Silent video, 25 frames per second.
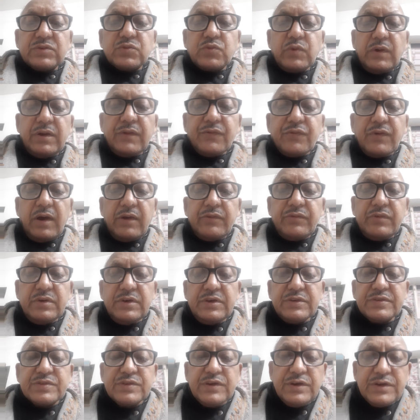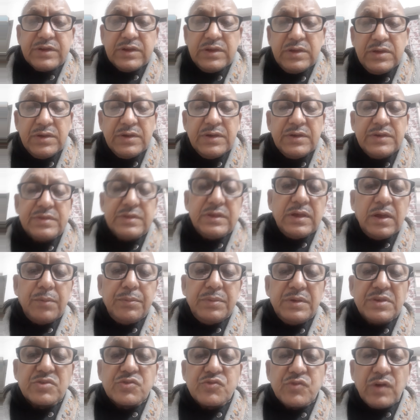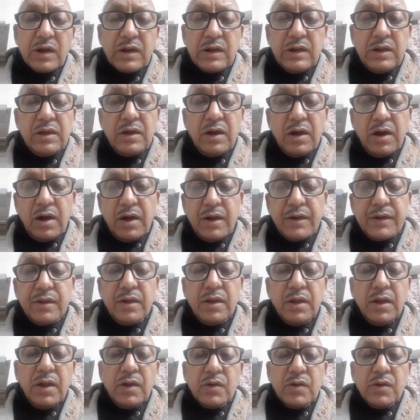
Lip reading: 25 years, 30 years, they have been struggling hard